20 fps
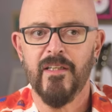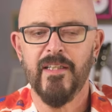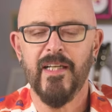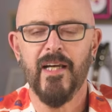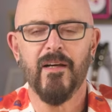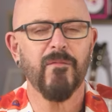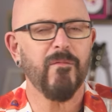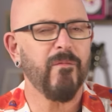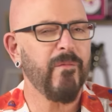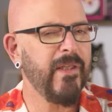
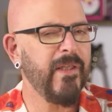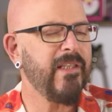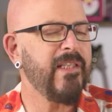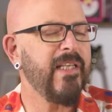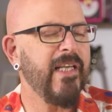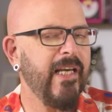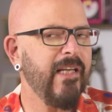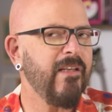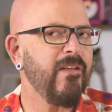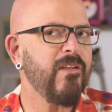Now, we
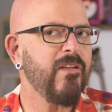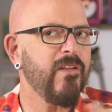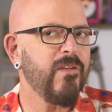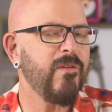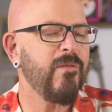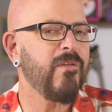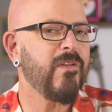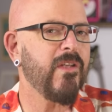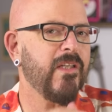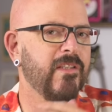tend
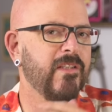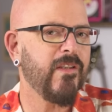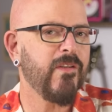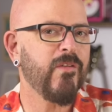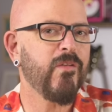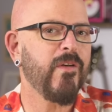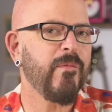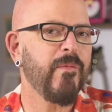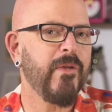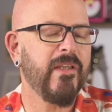to just
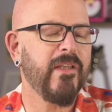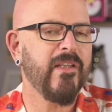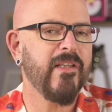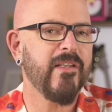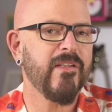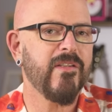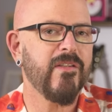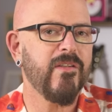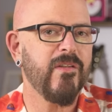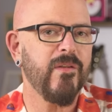attribute
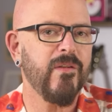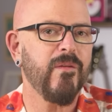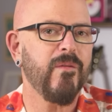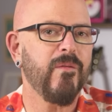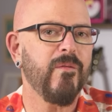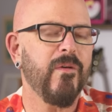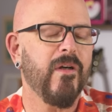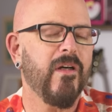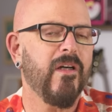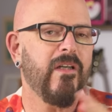this
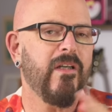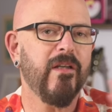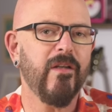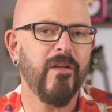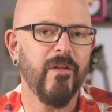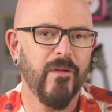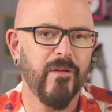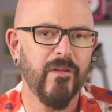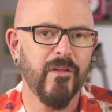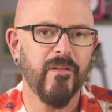to
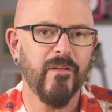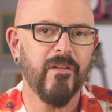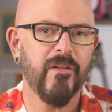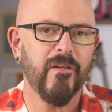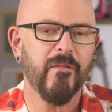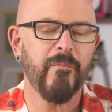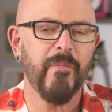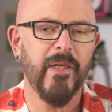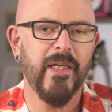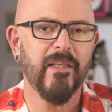
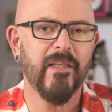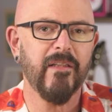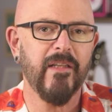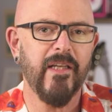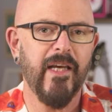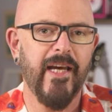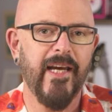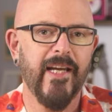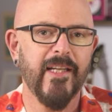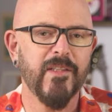unneutered male
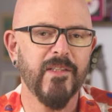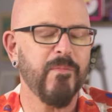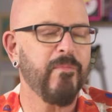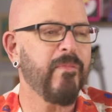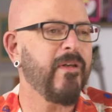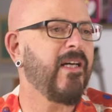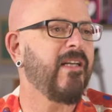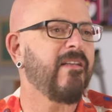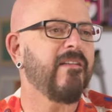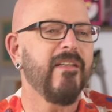cats,
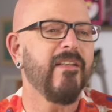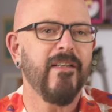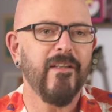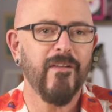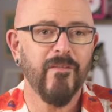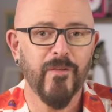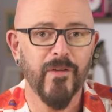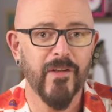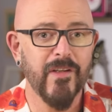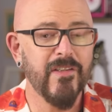but
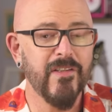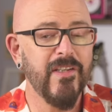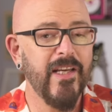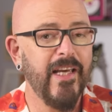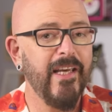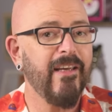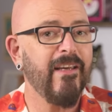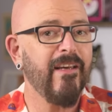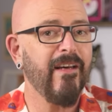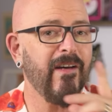for the
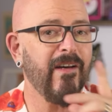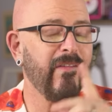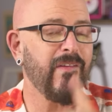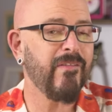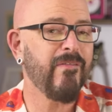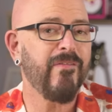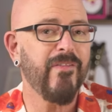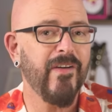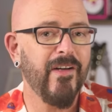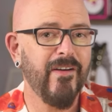sake of a
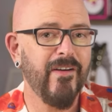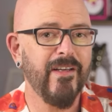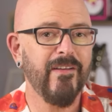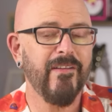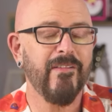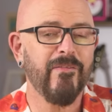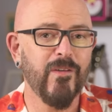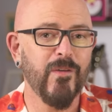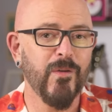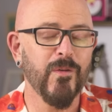
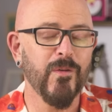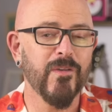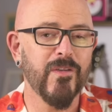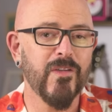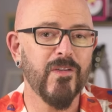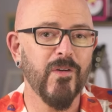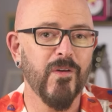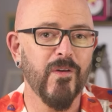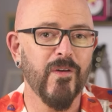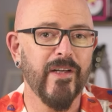very cool
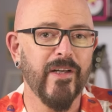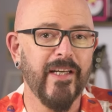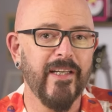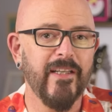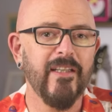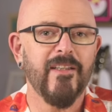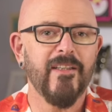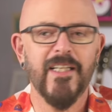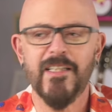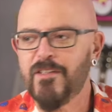story,
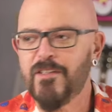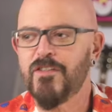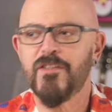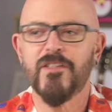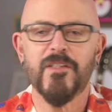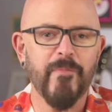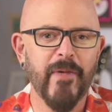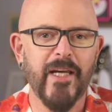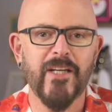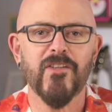let's
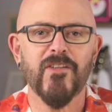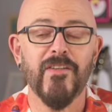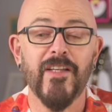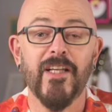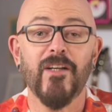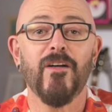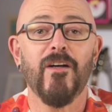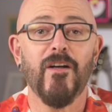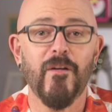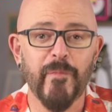just imagine
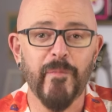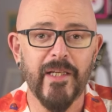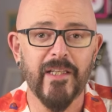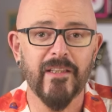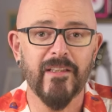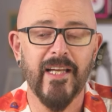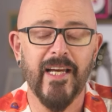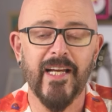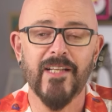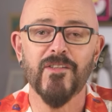that all
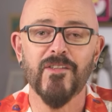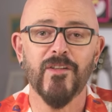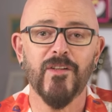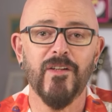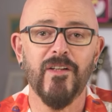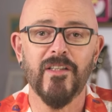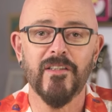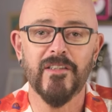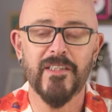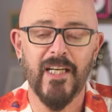male cats are
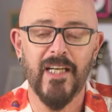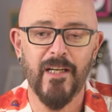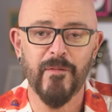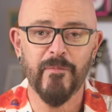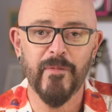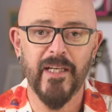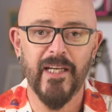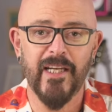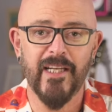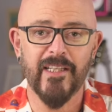called
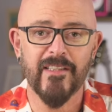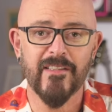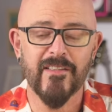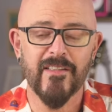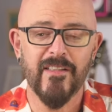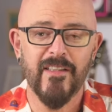tomcats.